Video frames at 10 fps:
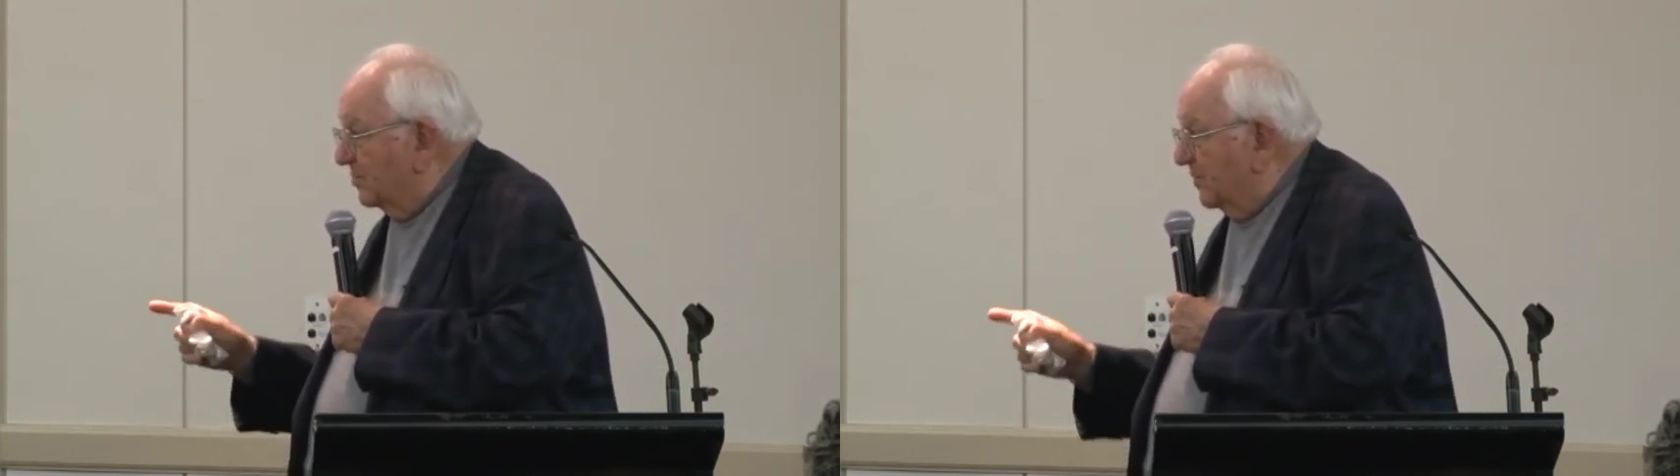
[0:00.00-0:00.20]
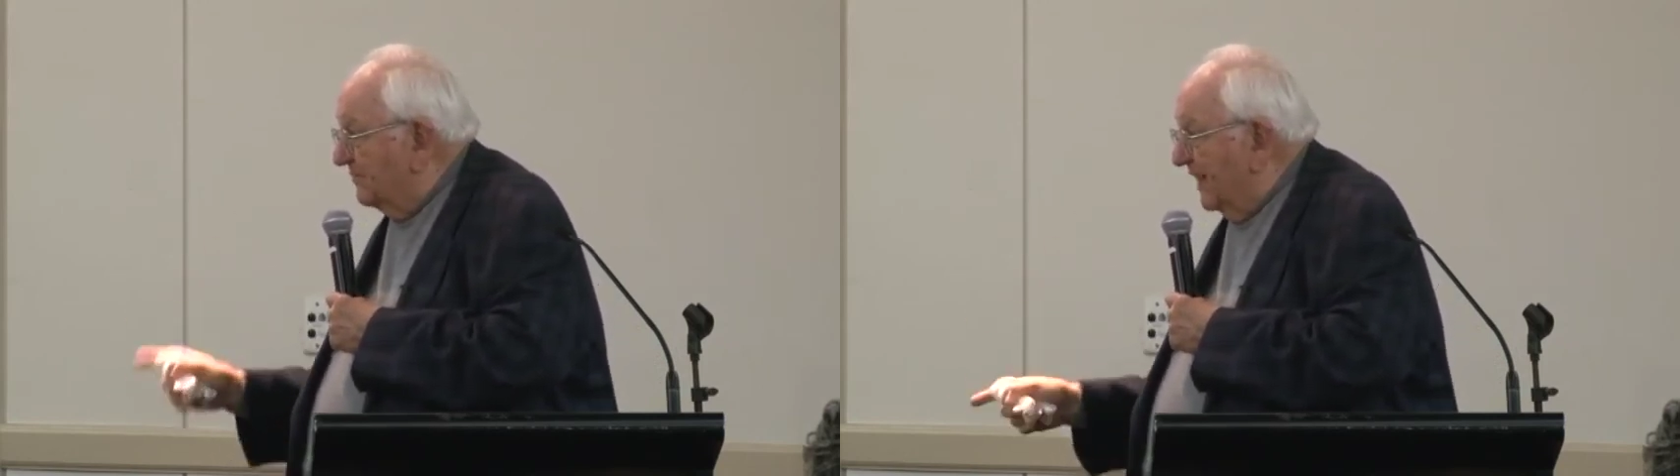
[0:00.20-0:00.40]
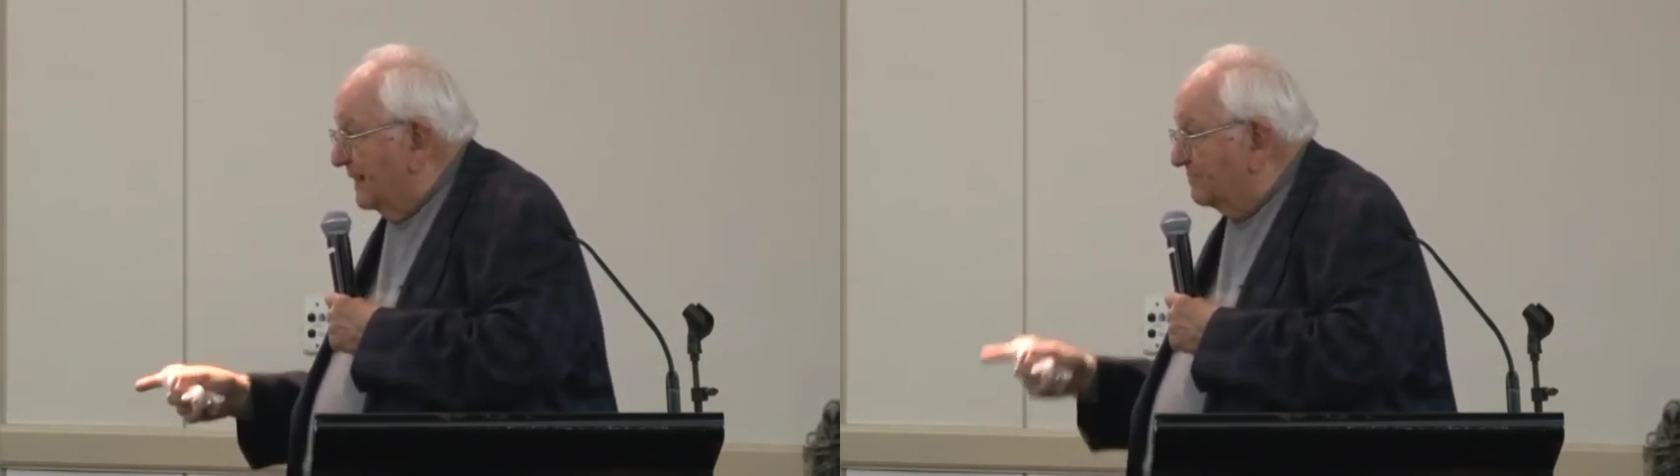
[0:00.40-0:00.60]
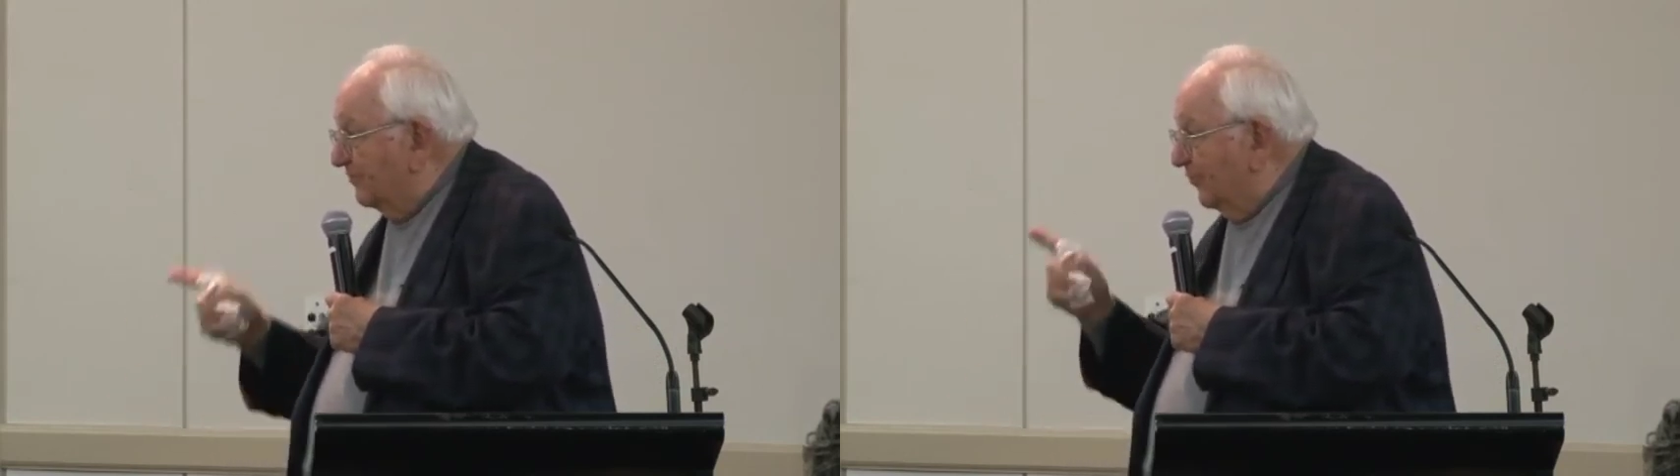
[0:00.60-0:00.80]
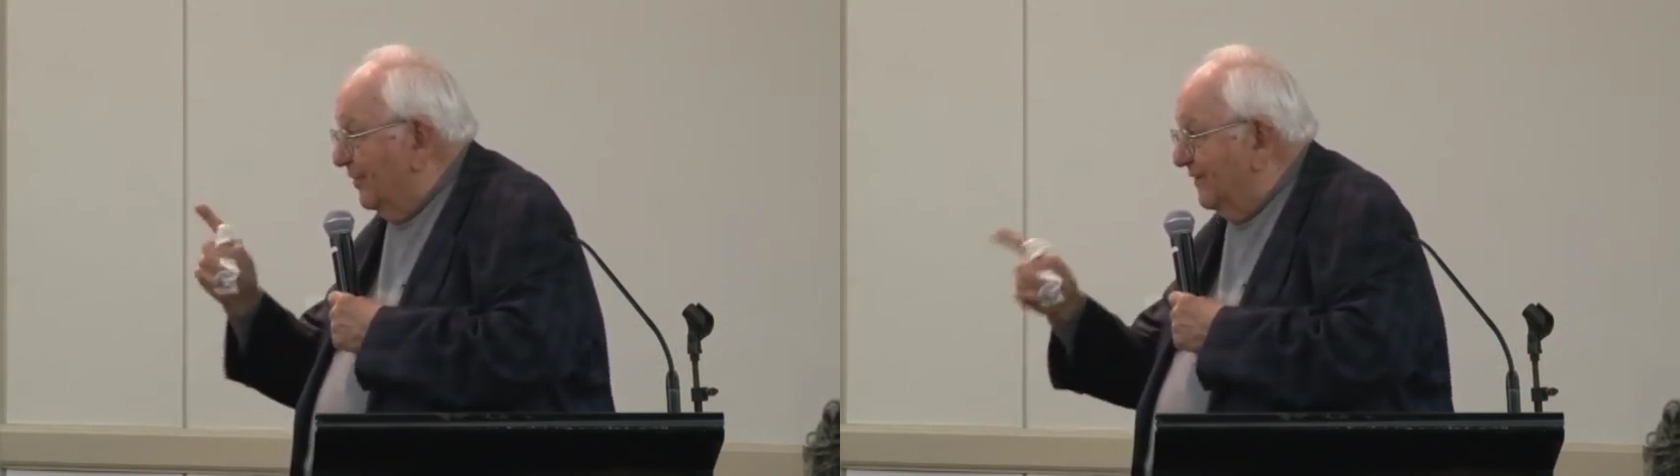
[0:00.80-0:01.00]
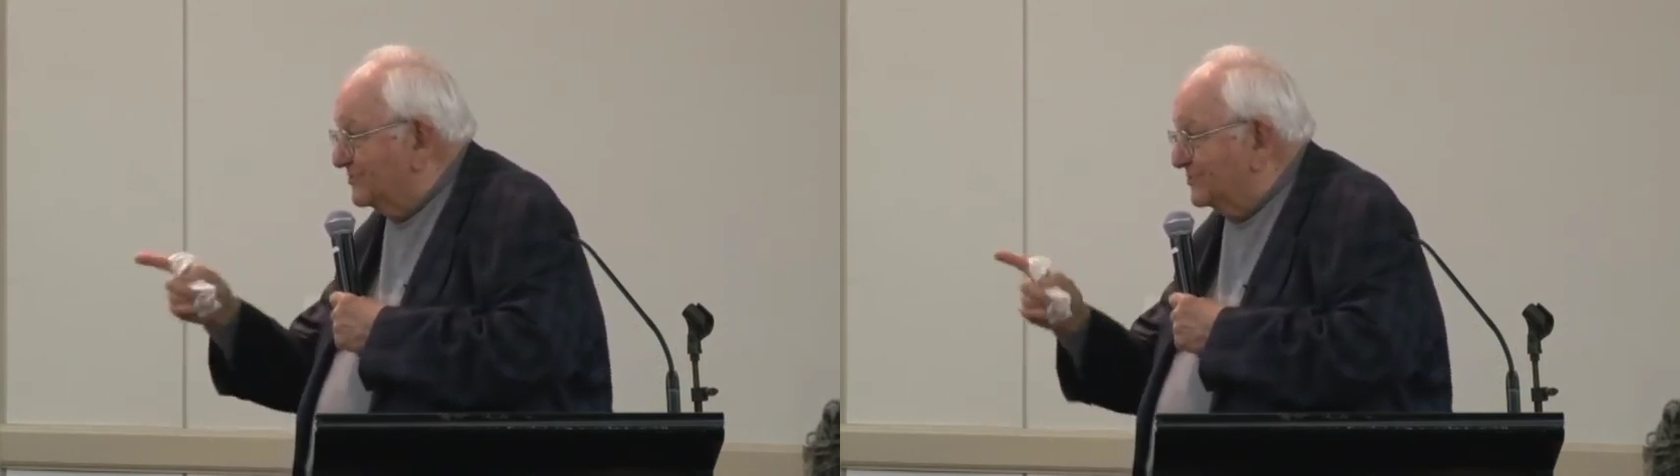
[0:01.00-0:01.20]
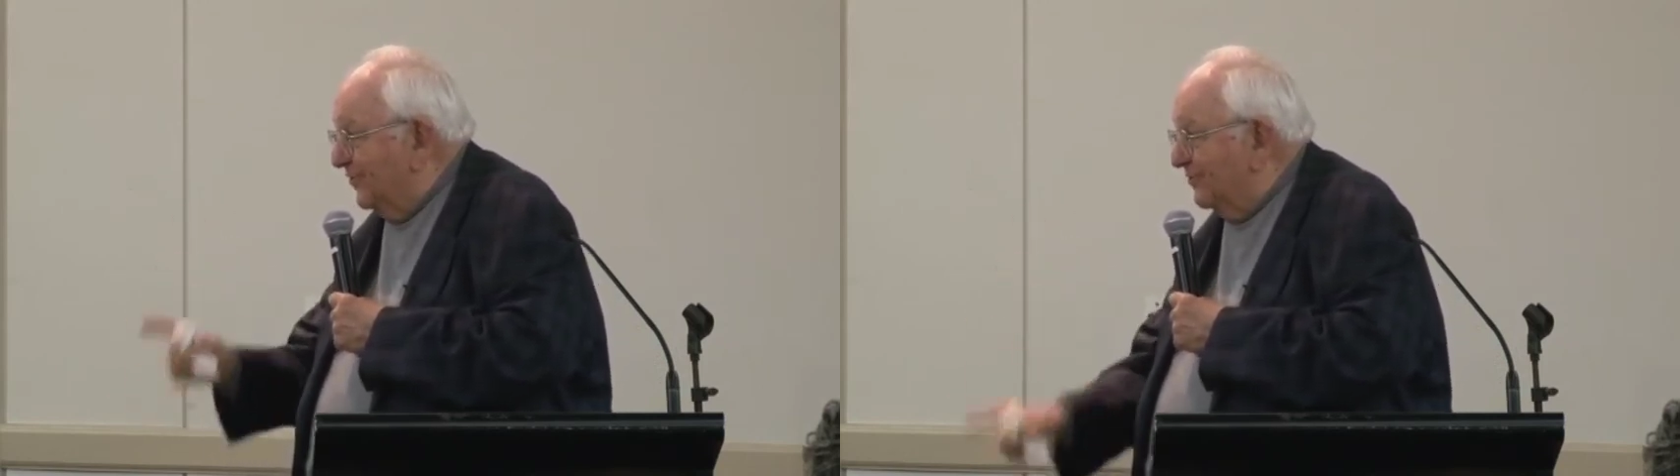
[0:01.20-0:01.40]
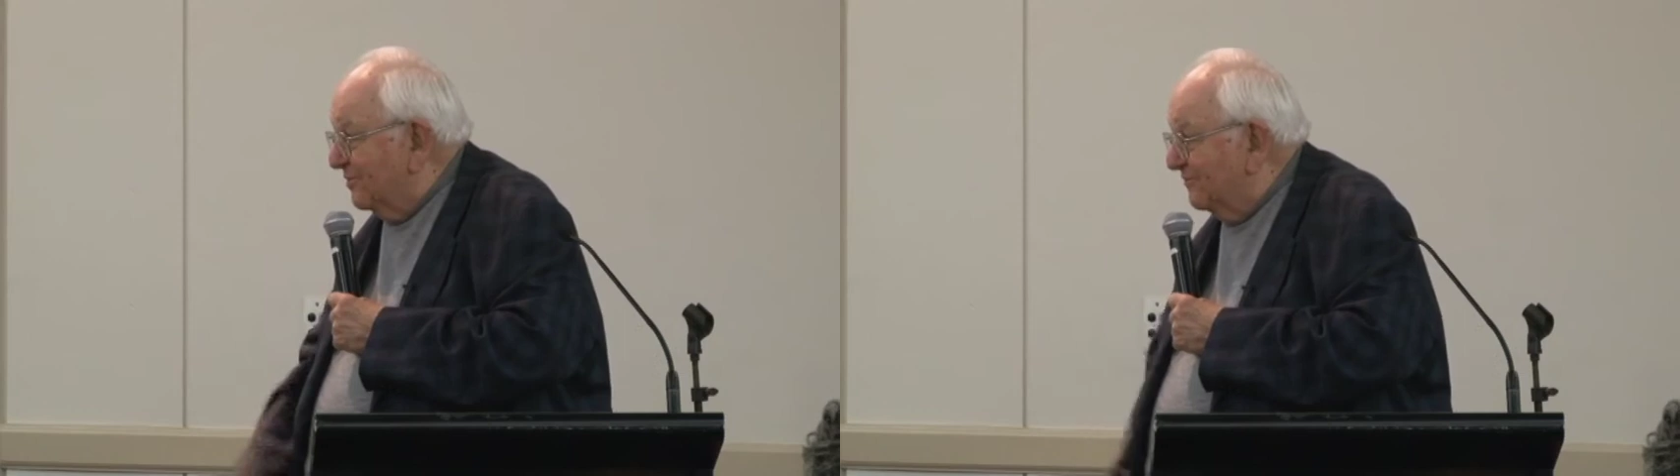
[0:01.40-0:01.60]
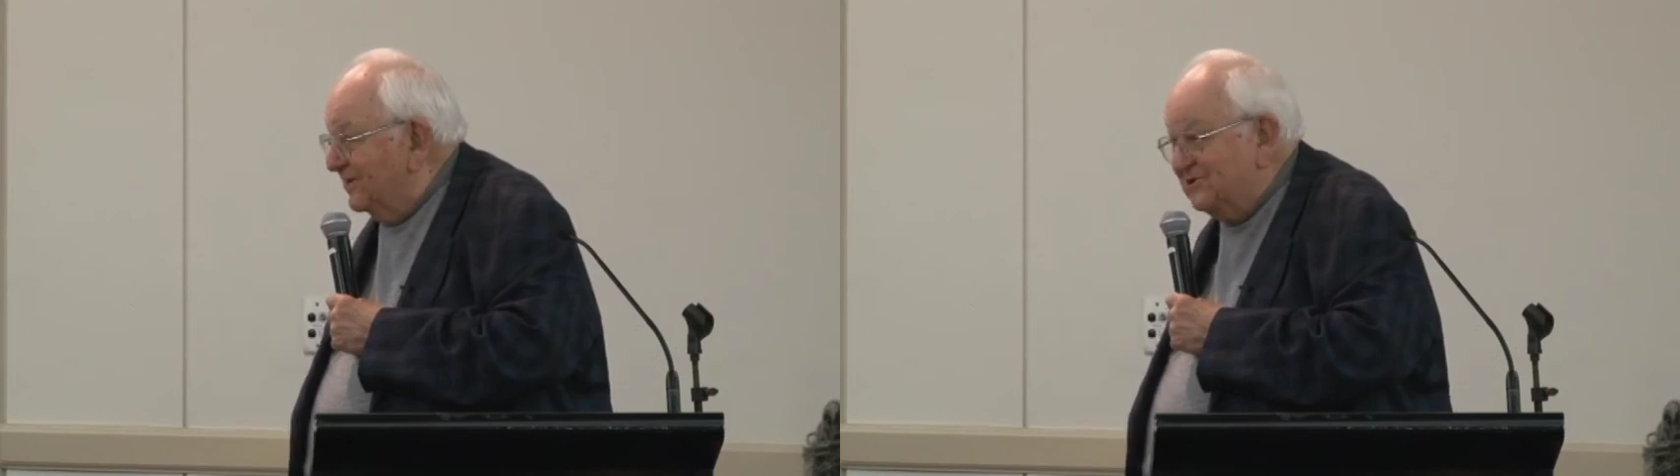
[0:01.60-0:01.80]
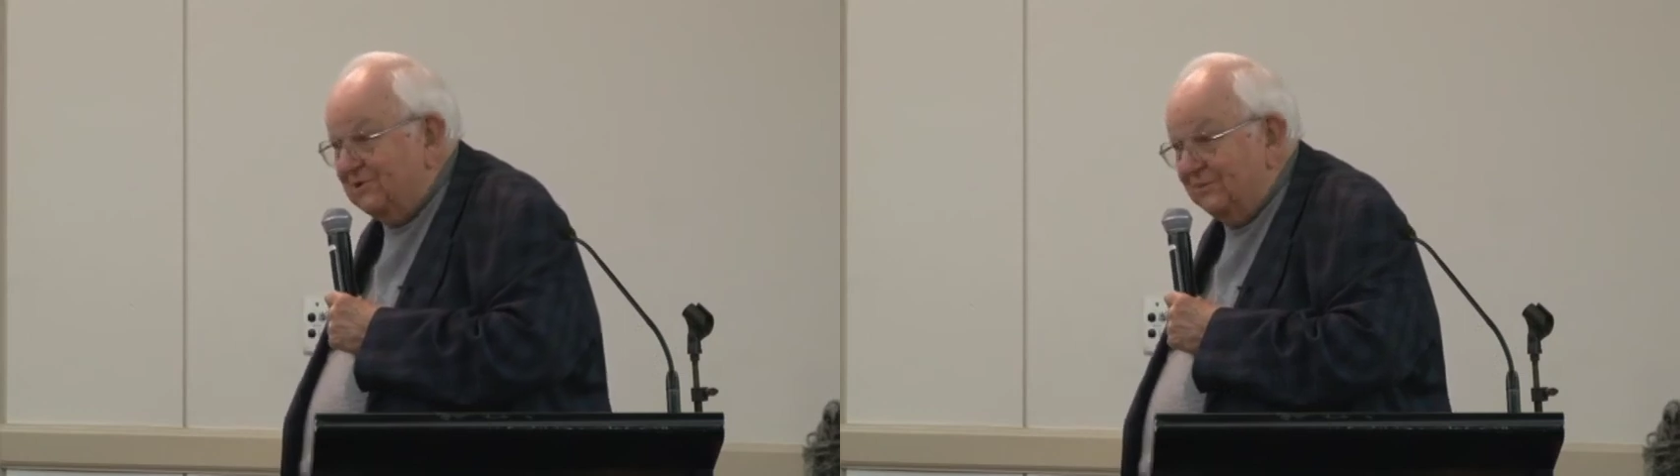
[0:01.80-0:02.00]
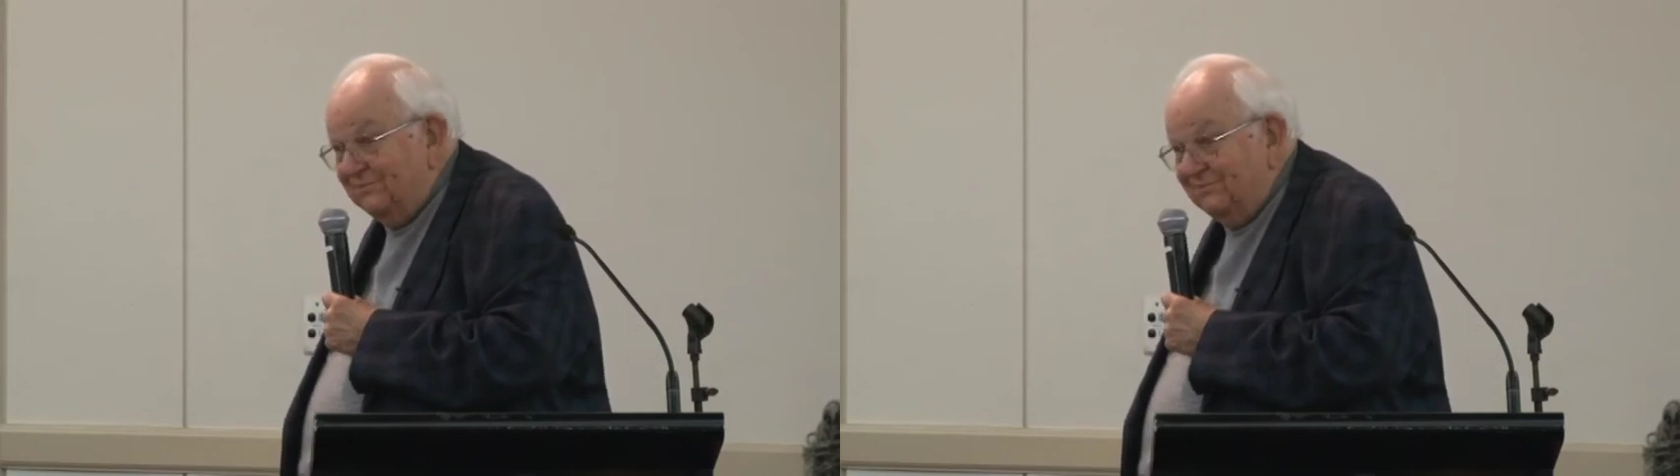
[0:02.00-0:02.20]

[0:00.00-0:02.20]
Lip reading: would provide before he ever saw the provision.